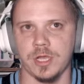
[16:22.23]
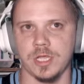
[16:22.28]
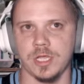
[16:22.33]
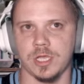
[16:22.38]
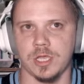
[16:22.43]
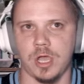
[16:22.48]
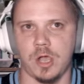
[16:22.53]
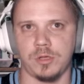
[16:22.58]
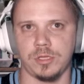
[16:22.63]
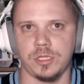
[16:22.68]
going to
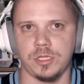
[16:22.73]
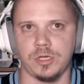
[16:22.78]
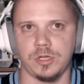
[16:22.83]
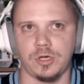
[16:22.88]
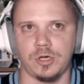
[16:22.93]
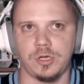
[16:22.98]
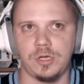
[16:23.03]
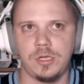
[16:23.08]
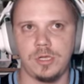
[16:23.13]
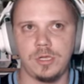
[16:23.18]
go a
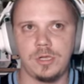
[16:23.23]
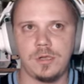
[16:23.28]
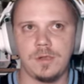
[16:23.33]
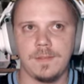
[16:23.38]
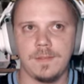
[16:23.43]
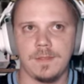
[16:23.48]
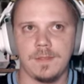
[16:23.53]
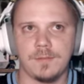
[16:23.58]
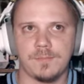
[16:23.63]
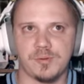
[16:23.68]
little
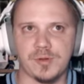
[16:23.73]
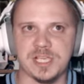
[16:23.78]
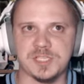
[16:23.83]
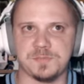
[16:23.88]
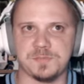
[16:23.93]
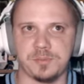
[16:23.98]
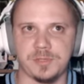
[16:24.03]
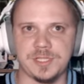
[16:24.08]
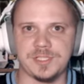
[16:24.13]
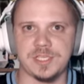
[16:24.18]

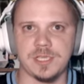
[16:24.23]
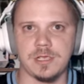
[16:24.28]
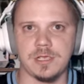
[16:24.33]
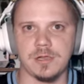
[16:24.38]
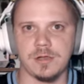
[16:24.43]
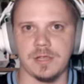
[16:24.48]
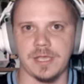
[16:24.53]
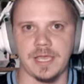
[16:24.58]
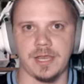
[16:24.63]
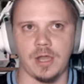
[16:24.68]
press blitz
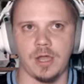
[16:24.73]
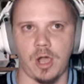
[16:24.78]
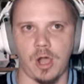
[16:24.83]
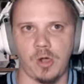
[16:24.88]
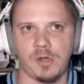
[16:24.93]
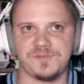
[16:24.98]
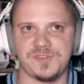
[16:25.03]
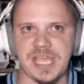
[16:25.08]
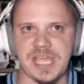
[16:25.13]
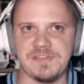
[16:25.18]
here. And,
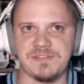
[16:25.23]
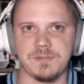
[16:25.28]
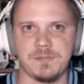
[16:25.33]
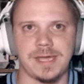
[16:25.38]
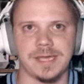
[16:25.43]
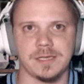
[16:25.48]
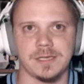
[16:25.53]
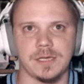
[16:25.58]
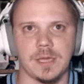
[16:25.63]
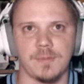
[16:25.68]
oh, if David
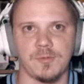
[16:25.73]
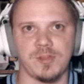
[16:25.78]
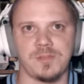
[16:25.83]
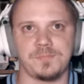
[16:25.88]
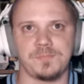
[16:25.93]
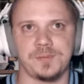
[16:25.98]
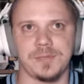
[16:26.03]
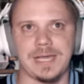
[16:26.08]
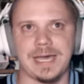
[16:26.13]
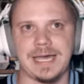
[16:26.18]
Montgomery
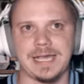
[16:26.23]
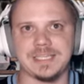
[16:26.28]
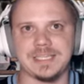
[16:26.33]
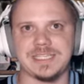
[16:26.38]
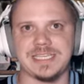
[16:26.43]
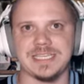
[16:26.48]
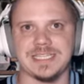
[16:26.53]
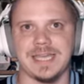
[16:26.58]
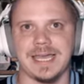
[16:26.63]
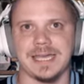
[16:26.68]

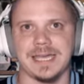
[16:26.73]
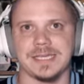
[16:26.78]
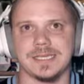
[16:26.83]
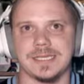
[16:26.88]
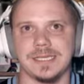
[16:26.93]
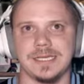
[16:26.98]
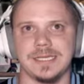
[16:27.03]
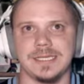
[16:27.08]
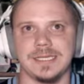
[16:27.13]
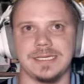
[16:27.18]
blocks, he's not
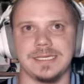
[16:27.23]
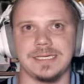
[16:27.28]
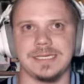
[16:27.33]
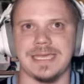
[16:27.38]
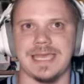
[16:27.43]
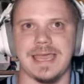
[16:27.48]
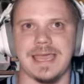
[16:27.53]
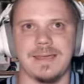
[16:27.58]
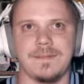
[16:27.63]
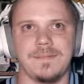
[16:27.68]
gonna.
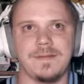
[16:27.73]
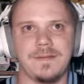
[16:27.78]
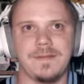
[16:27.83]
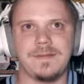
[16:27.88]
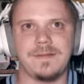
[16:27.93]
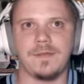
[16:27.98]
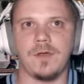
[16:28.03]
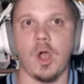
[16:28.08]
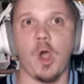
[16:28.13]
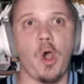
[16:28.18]
Yep.
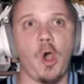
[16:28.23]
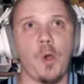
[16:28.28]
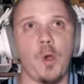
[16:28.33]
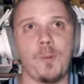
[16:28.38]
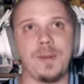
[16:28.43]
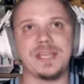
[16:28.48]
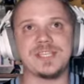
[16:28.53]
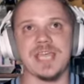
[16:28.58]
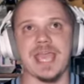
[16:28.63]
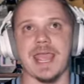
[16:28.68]
Oh,
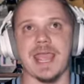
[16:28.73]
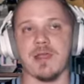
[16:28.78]
but it's an